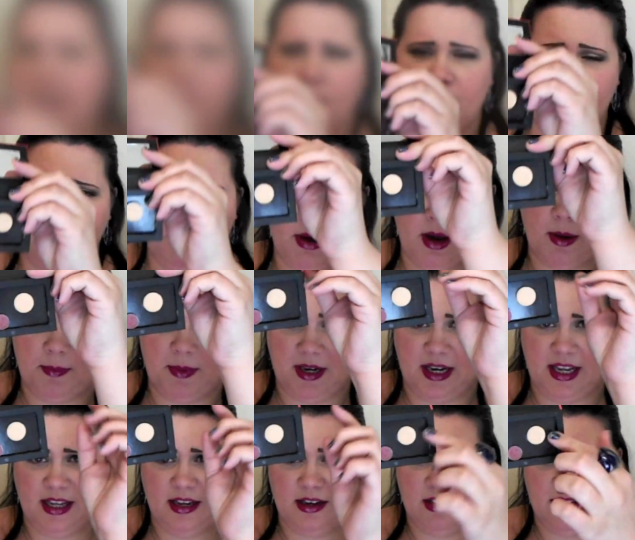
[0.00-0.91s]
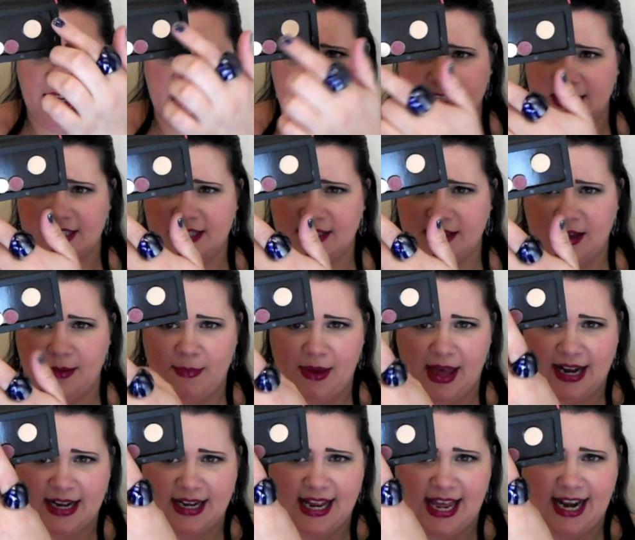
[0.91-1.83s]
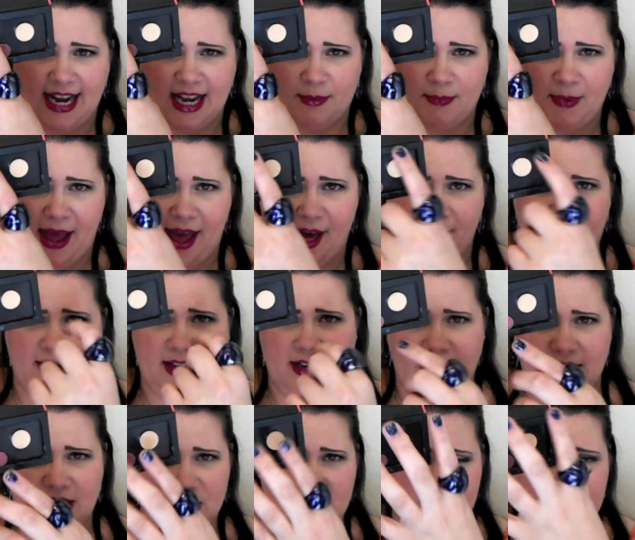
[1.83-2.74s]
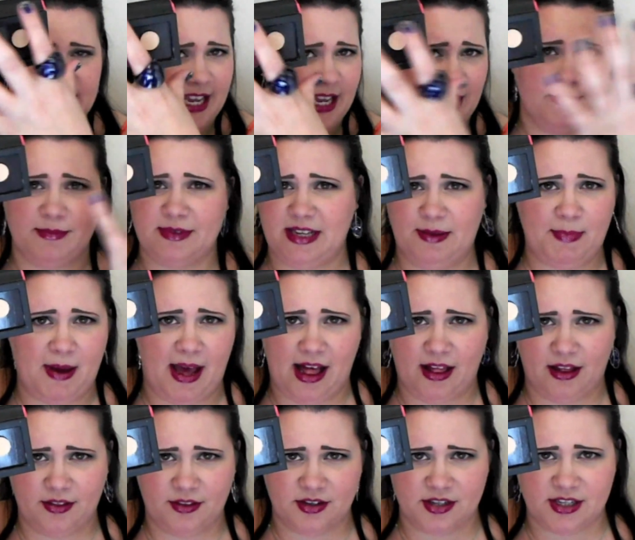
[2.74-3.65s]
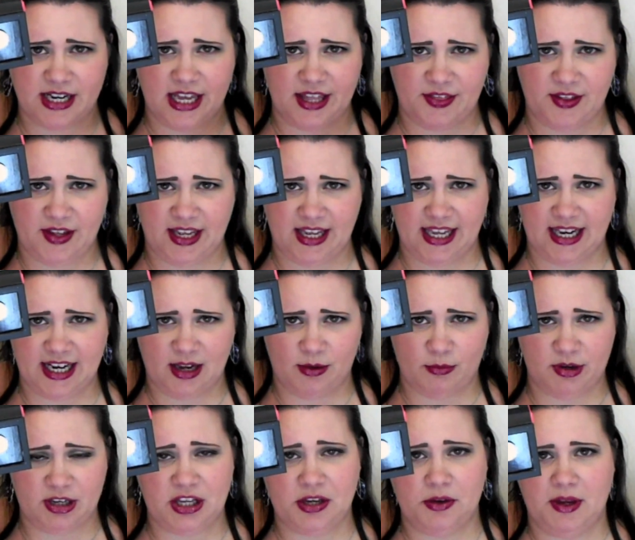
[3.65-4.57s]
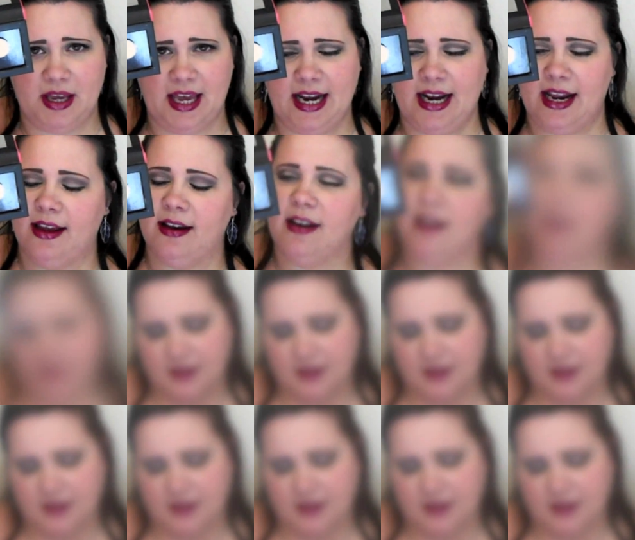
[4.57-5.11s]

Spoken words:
When you open it, it's a magnetic palette. It's just an empty palette. There's nothing in it when you get it.